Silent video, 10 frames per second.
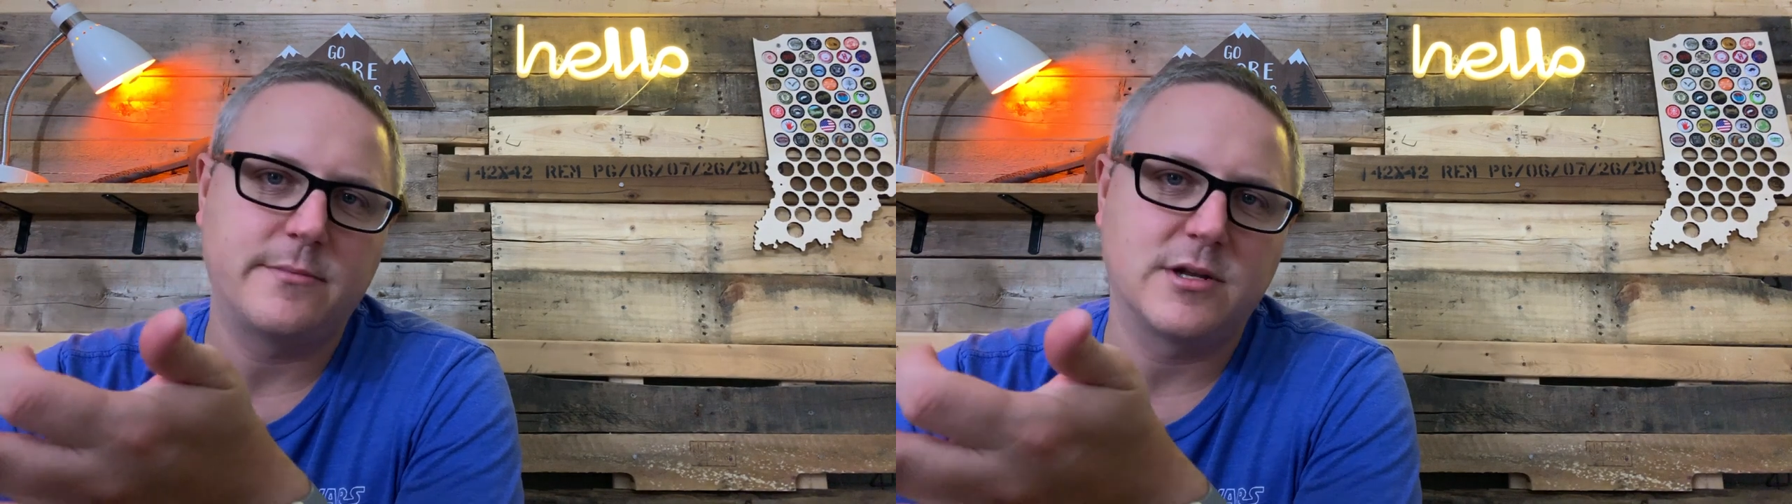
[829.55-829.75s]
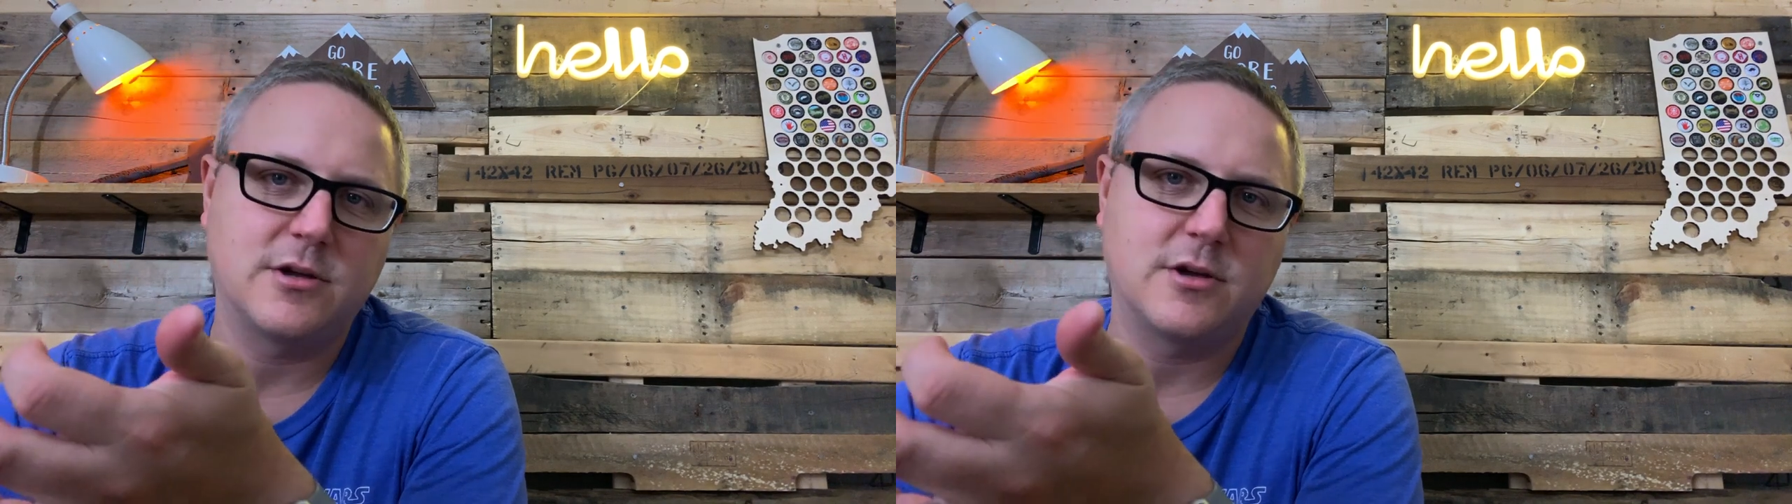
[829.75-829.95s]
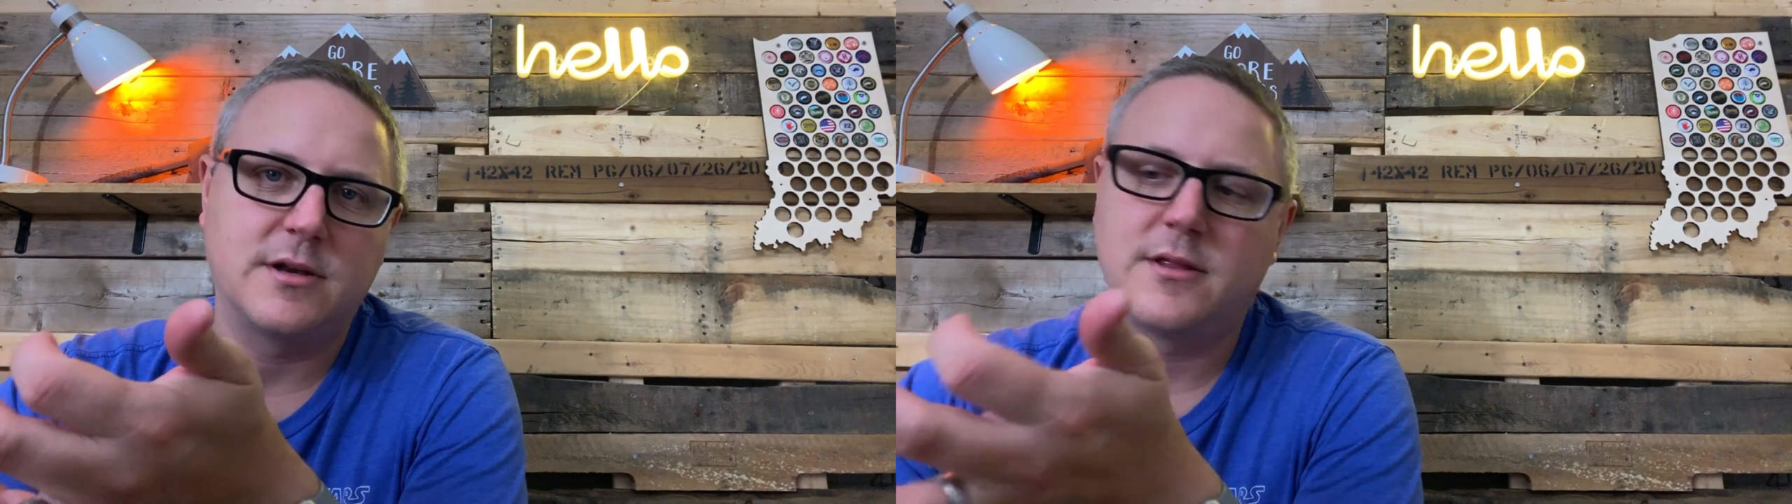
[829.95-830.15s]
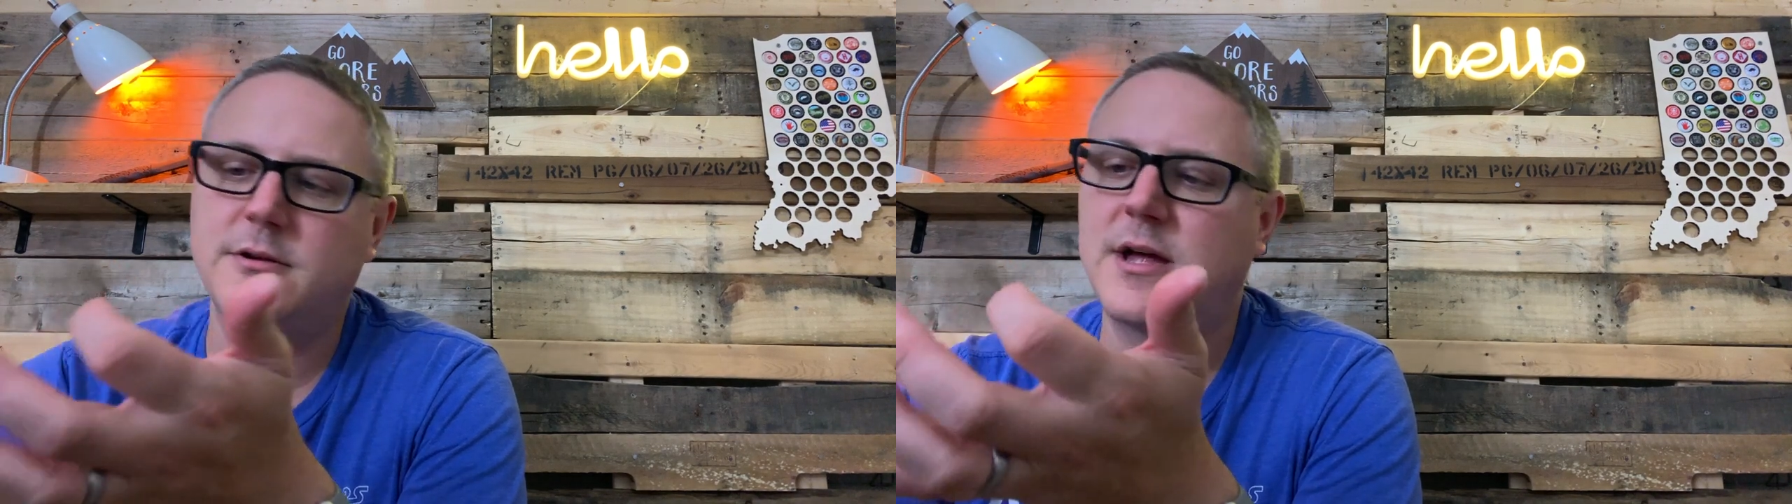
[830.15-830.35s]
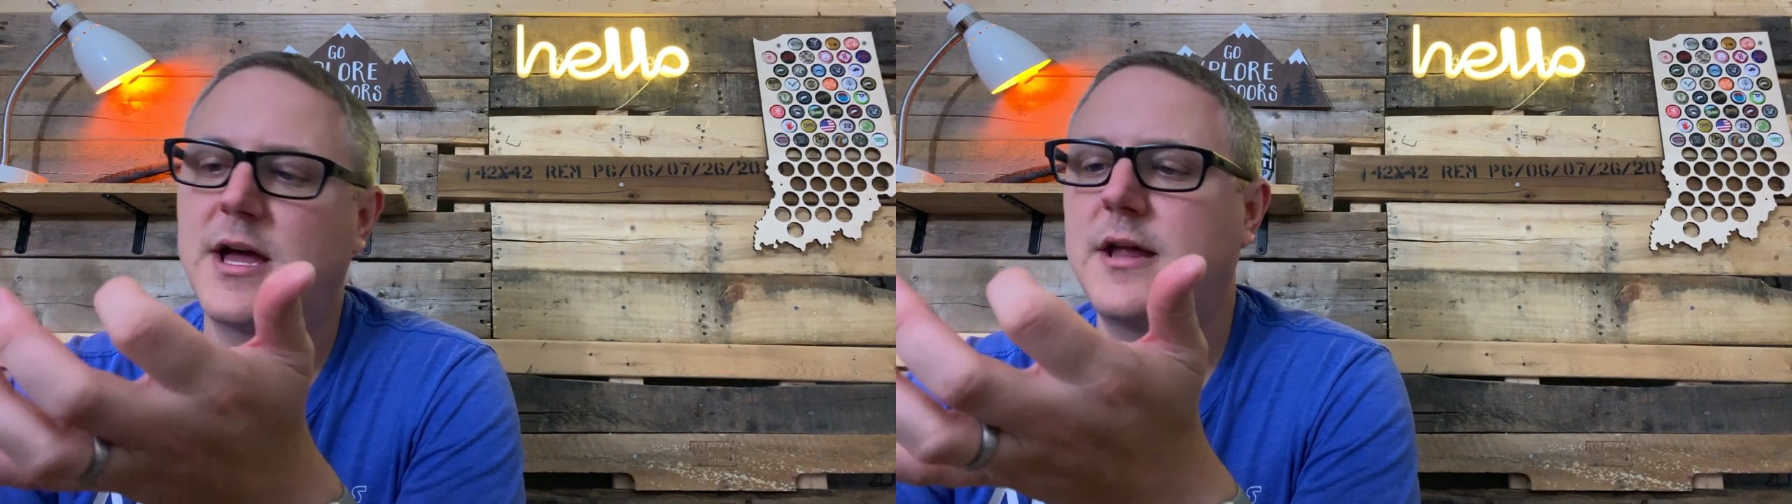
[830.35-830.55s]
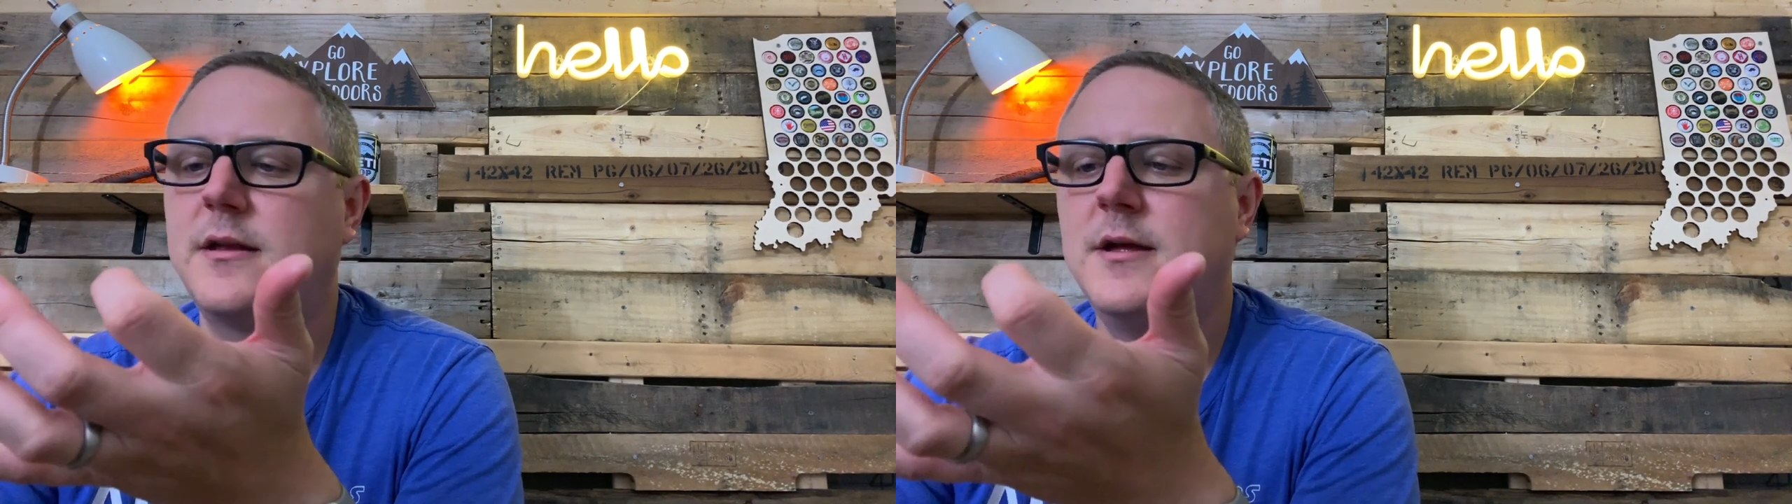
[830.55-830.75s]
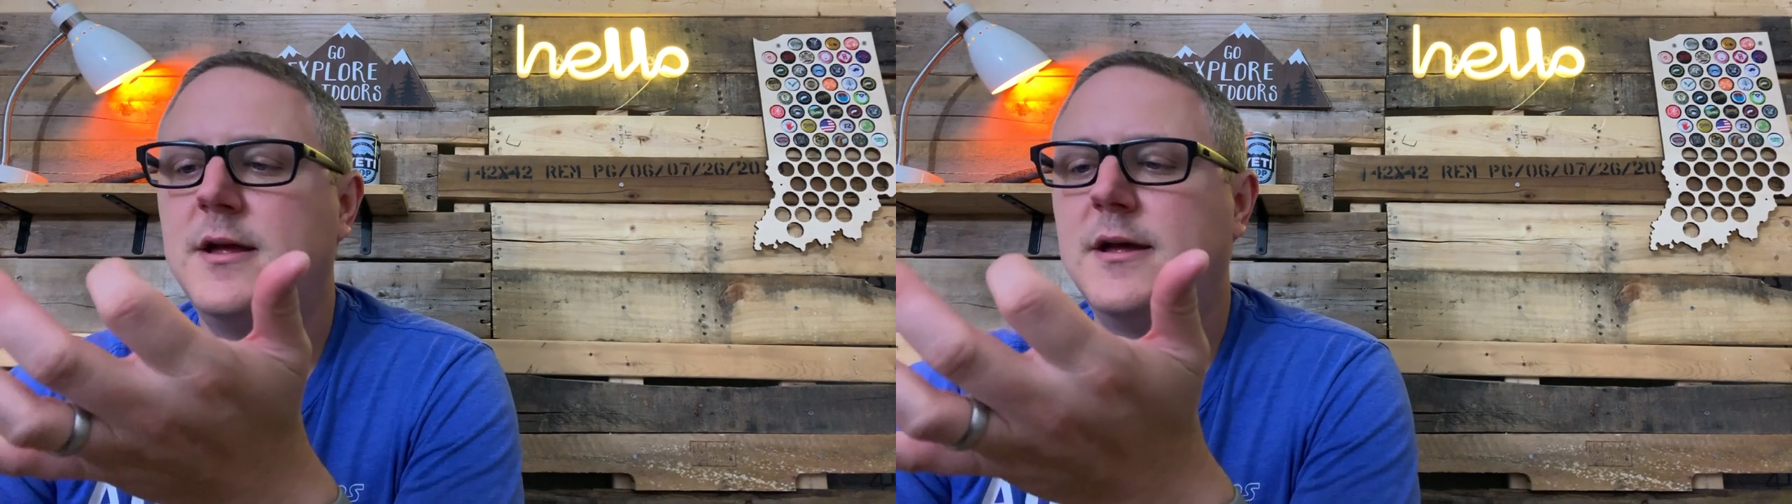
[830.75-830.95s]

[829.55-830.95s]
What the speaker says: I'm going to cook another night.